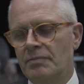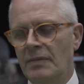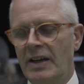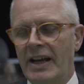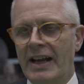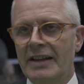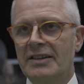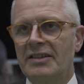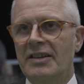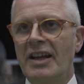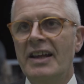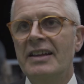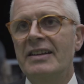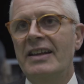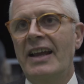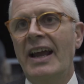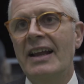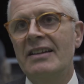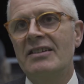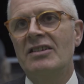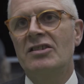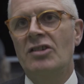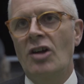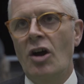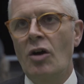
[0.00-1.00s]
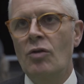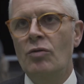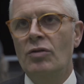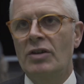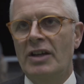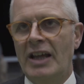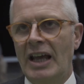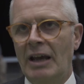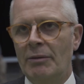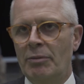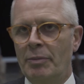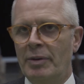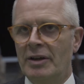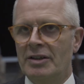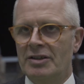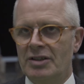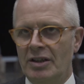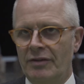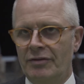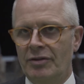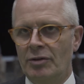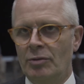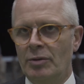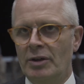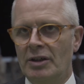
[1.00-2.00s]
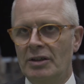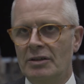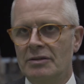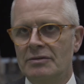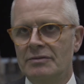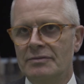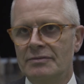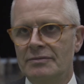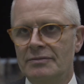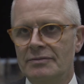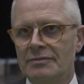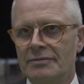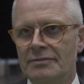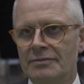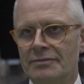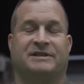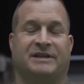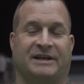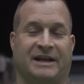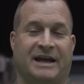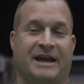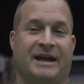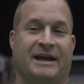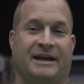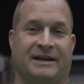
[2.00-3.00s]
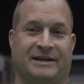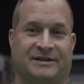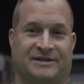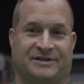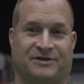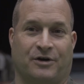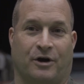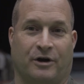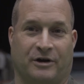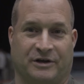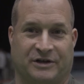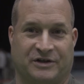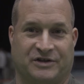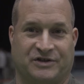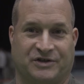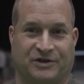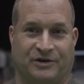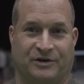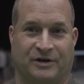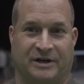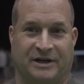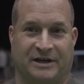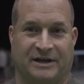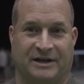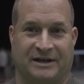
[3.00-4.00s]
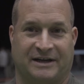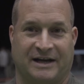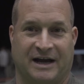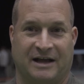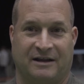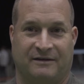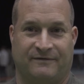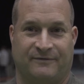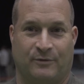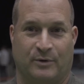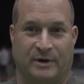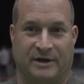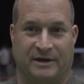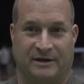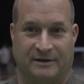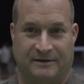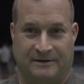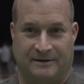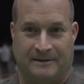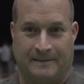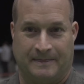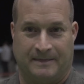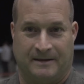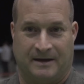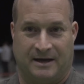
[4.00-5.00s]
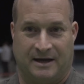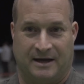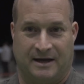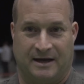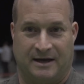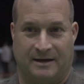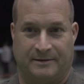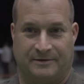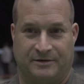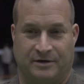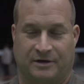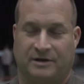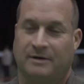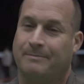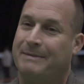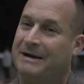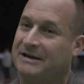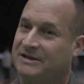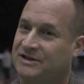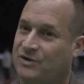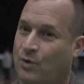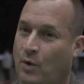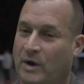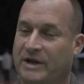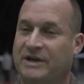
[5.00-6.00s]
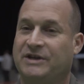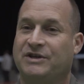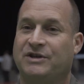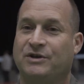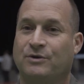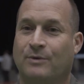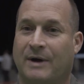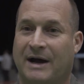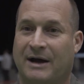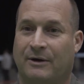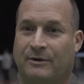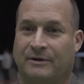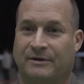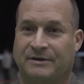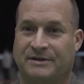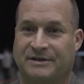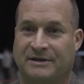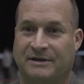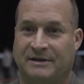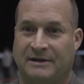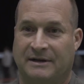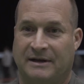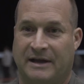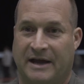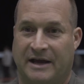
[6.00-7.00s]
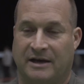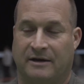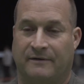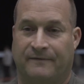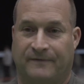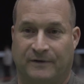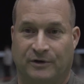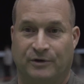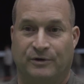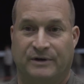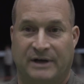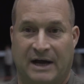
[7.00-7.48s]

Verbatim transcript: it, it, has its own capability, if you will. Today started its journey in California. Uh, took about 22 hours and it flew